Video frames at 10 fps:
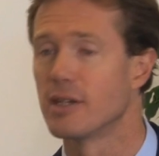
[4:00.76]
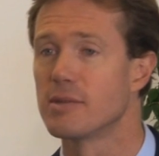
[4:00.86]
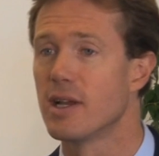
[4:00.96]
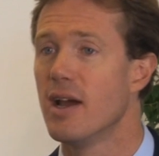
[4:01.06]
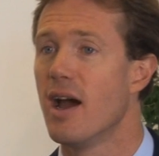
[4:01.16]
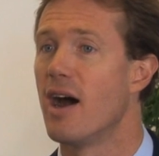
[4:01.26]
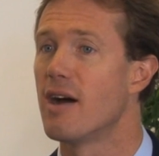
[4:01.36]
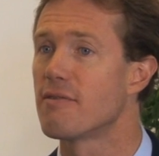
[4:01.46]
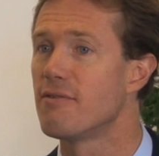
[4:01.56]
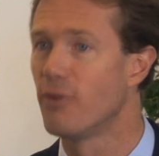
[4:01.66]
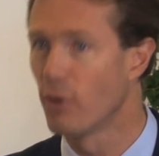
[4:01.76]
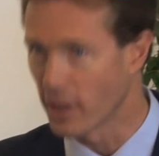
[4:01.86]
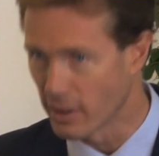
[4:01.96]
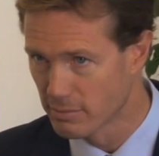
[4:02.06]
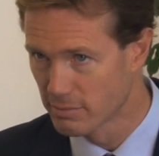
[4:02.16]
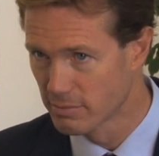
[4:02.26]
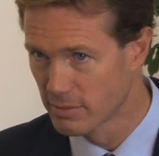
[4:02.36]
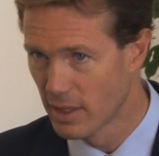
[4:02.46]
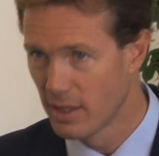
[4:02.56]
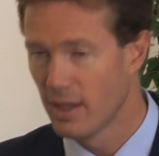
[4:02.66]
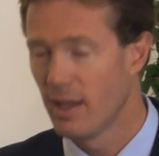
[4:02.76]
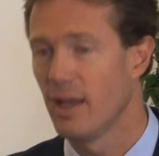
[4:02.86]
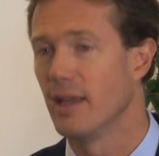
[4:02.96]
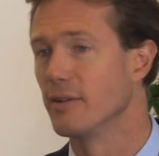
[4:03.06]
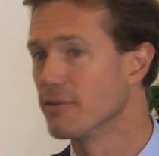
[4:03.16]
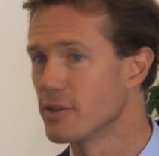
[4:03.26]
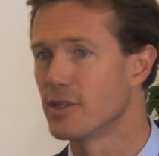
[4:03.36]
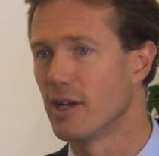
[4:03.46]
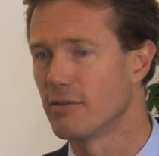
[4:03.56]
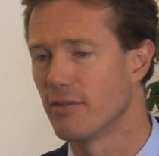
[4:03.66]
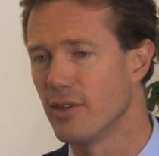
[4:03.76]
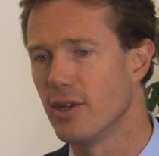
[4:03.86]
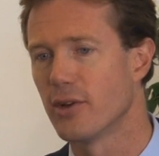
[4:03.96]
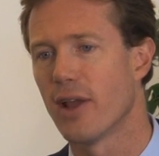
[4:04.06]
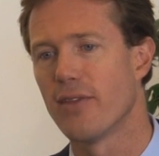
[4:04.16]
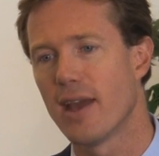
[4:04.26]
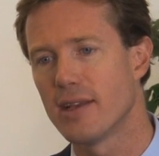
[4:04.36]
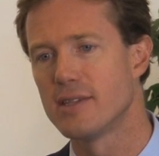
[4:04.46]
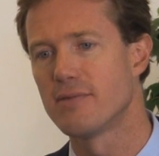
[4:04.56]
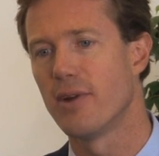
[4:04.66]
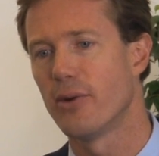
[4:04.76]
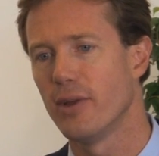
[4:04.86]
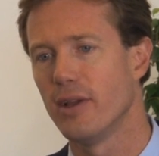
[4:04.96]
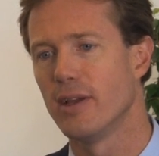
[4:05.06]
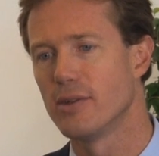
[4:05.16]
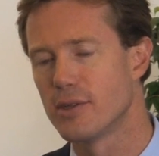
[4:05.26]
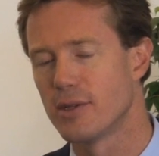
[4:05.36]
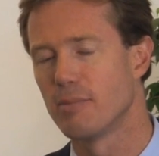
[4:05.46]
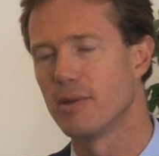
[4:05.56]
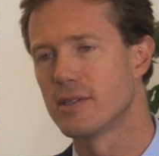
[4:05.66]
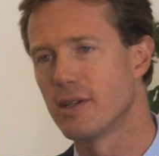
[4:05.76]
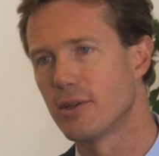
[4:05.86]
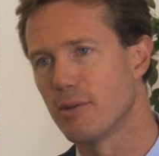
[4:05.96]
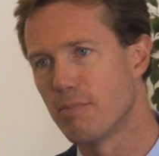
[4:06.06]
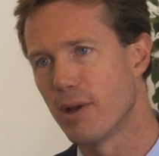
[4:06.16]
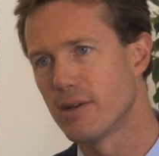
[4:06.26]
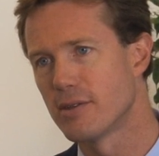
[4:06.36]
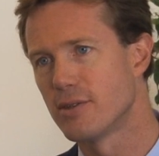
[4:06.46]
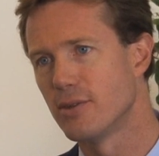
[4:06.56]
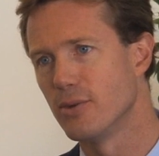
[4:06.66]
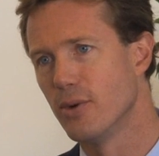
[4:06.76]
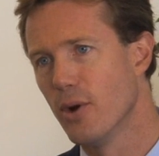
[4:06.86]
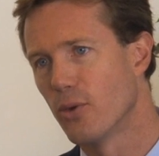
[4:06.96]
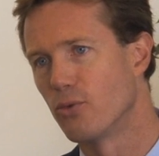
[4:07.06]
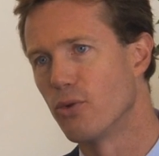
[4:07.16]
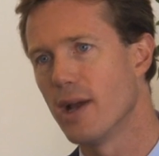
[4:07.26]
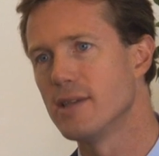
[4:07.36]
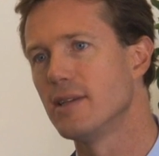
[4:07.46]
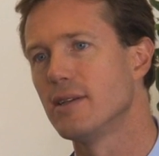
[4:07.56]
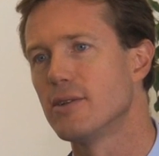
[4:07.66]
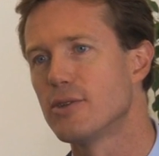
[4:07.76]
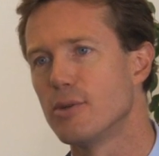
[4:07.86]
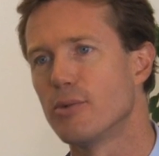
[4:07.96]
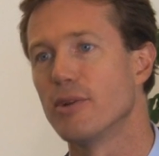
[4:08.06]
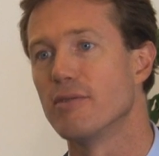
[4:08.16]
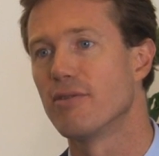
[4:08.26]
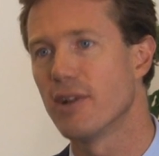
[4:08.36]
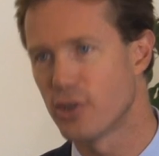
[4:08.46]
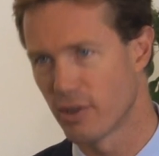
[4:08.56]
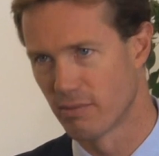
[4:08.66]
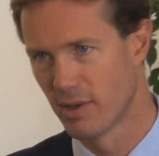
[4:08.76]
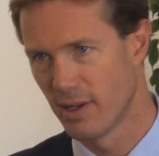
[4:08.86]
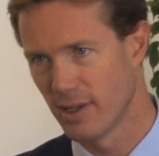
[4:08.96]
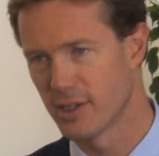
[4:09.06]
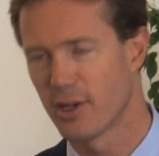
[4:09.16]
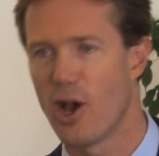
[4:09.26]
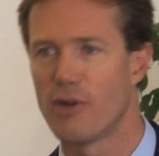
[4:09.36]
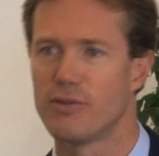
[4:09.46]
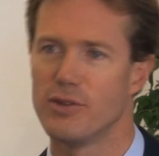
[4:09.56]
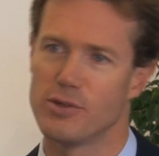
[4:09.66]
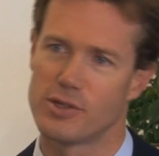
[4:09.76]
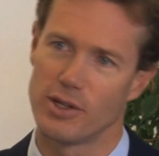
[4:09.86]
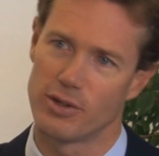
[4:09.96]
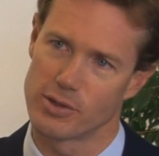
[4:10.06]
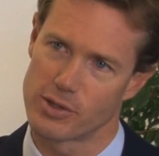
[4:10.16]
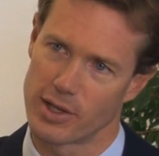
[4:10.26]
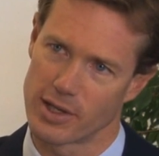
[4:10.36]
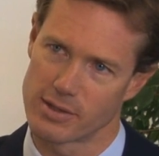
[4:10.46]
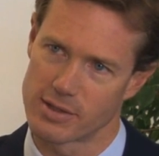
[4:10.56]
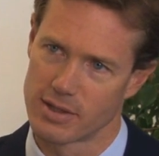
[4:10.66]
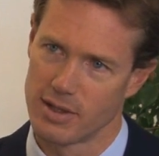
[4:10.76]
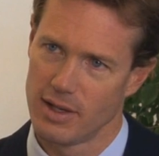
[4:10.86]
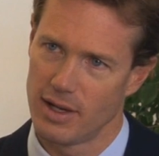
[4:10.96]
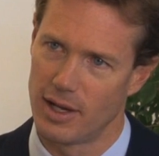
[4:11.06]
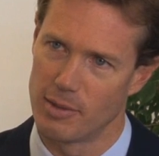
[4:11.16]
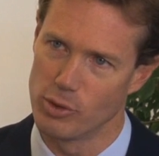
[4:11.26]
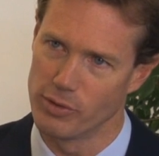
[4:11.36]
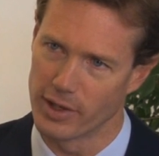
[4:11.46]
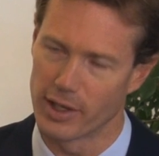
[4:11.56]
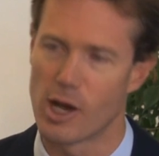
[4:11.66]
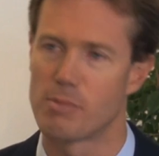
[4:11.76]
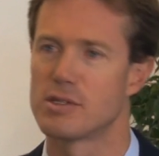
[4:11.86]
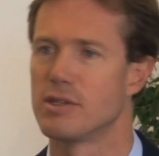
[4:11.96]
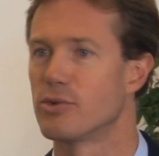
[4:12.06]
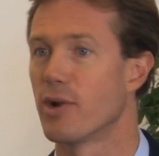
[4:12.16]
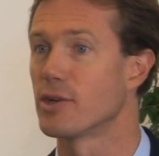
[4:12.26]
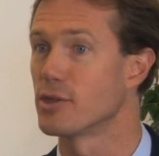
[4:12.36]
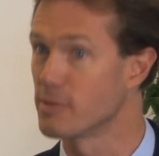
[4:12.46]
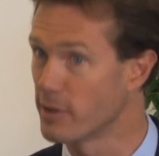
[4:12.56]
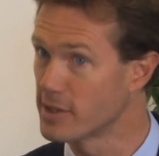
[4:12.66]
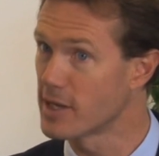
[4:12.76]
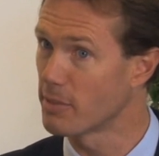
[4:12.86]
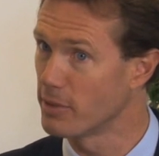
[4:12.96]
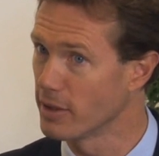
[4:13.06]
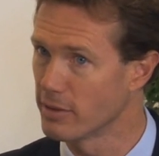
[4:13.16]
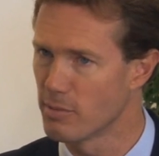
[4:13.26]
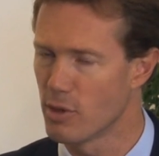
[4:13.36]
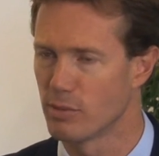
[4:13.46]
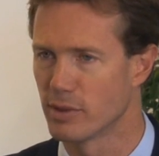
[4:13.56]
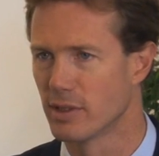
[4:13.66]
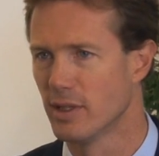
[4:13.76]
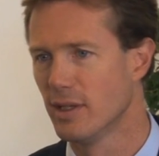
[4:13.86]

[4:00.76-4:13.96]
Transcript: terms, are falling in the first half of the year, and that is very interesting because it compares to rising consumer inflation. It's not often you see those things moving in opposite directions, but it's happening at the moment.